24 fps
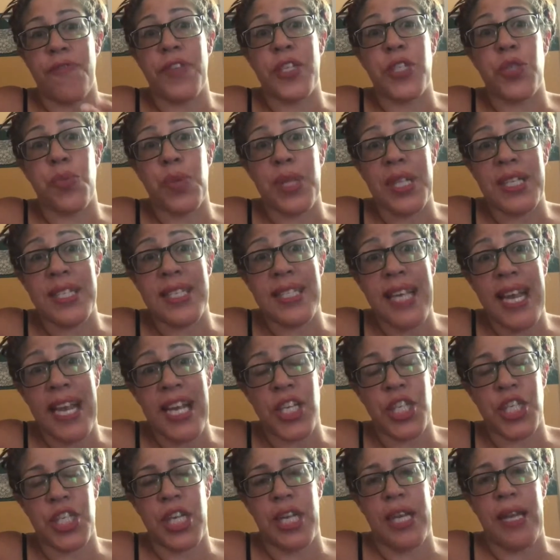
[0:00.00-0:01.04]

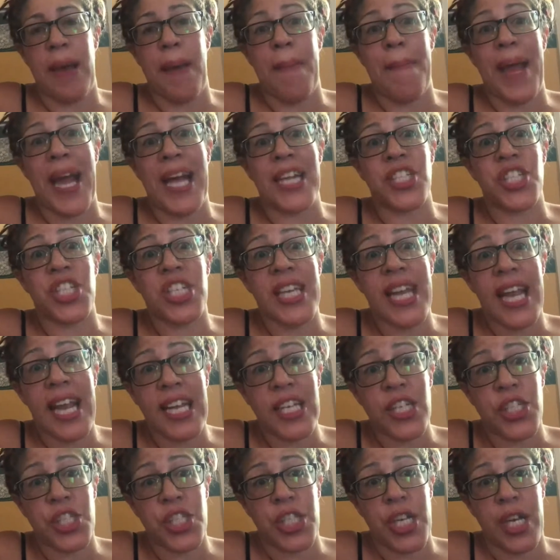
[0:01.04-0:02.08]
visualization,
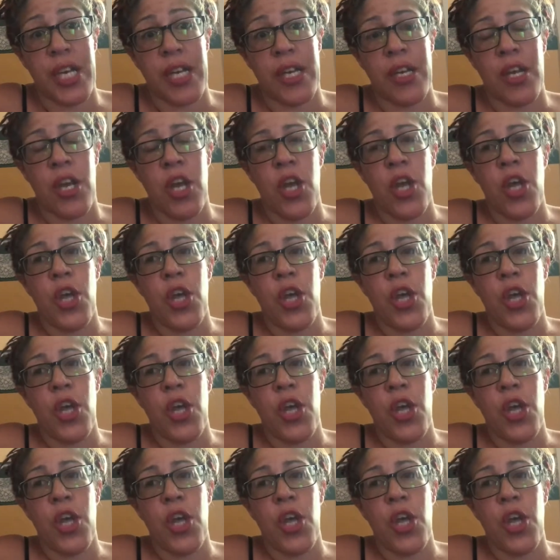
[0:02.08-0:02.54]
imagination,